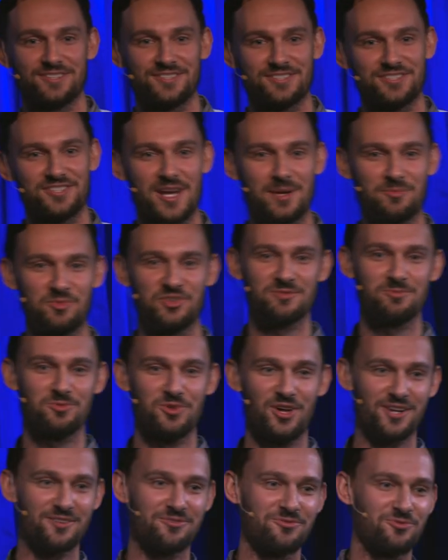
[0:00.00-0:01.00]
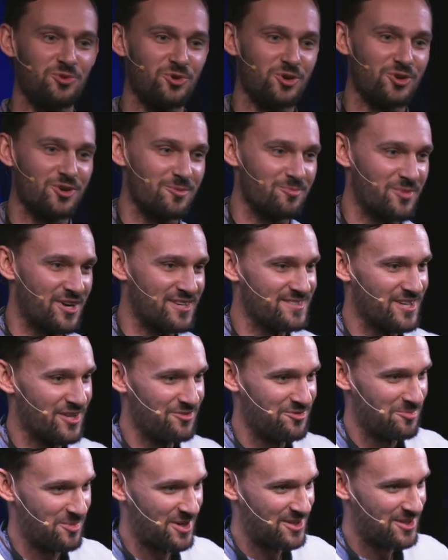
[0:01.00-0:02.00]
a shameless plug for
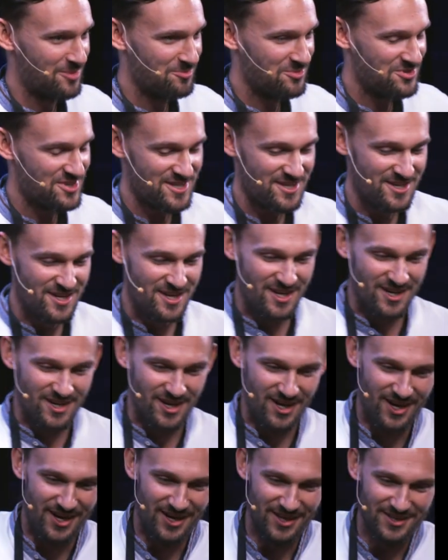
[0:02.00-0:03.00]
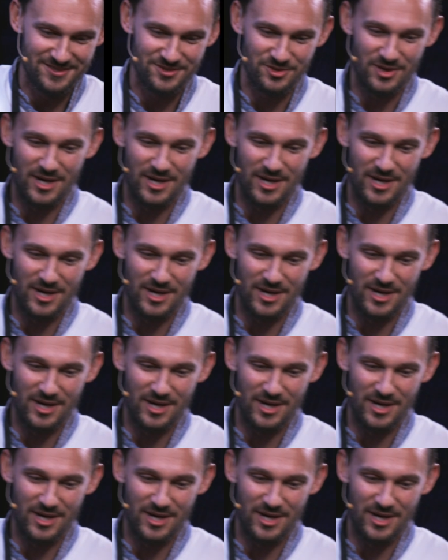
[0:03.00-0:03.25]
myself and my company. So